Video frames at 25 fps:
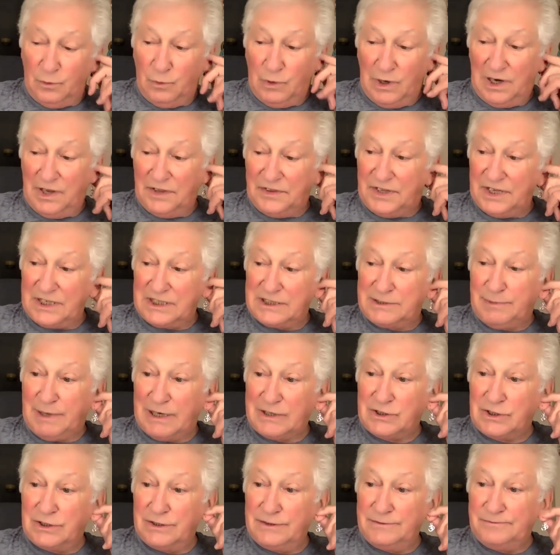one of the things
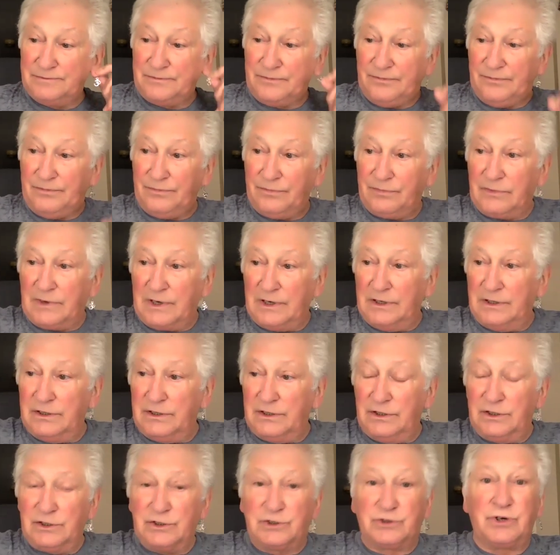about
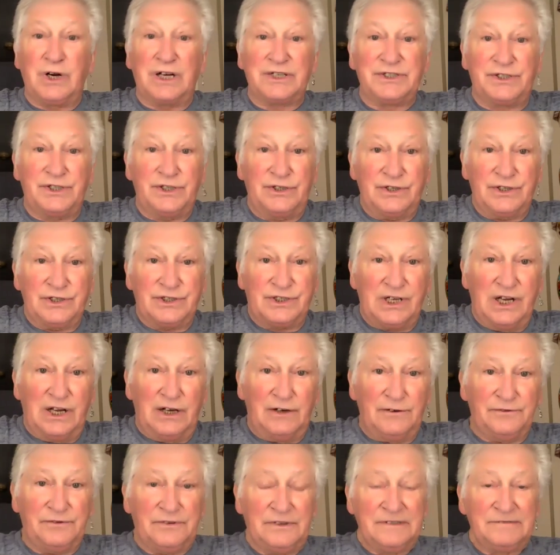trusting
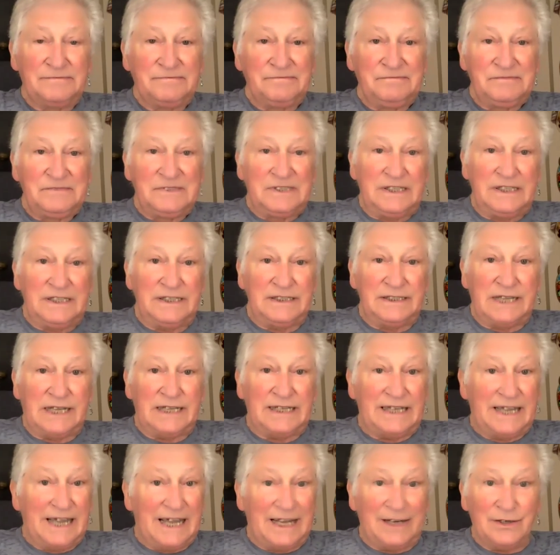yourself is
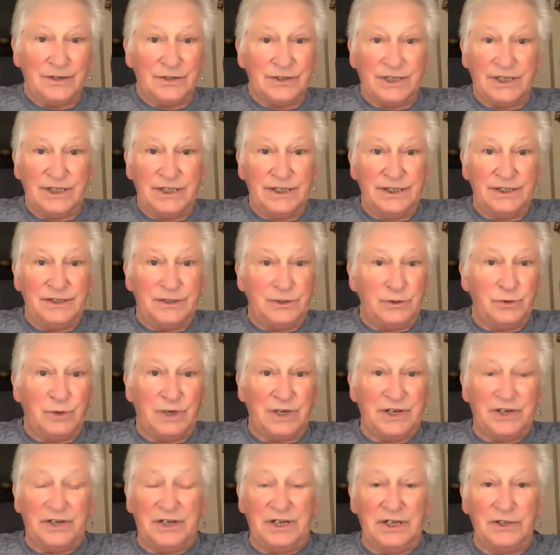that the energy do
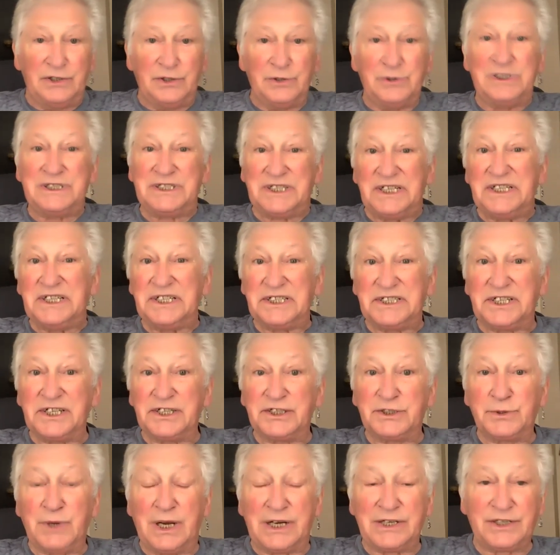what you need to is in the
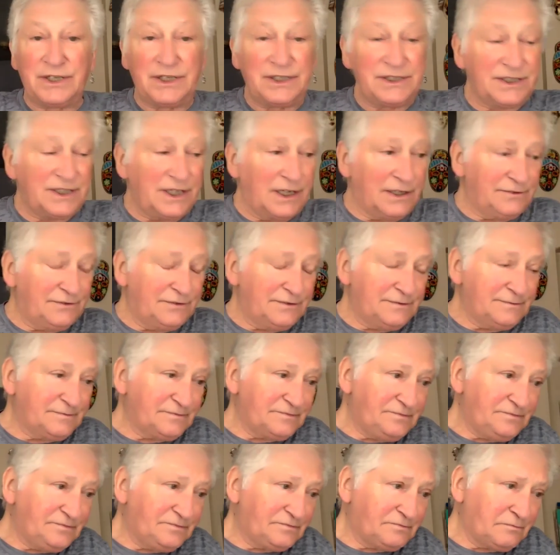situation itself.
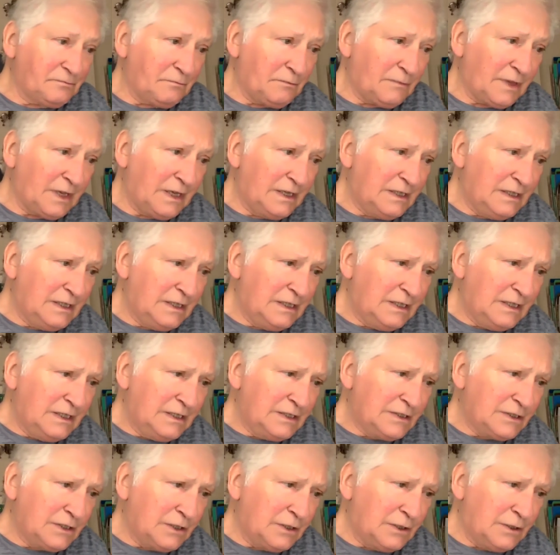
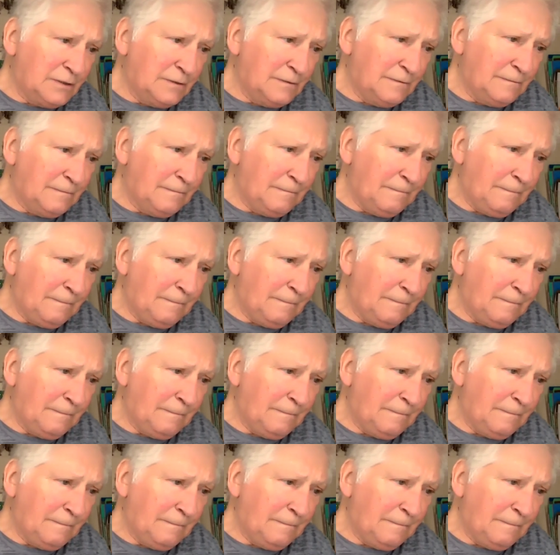So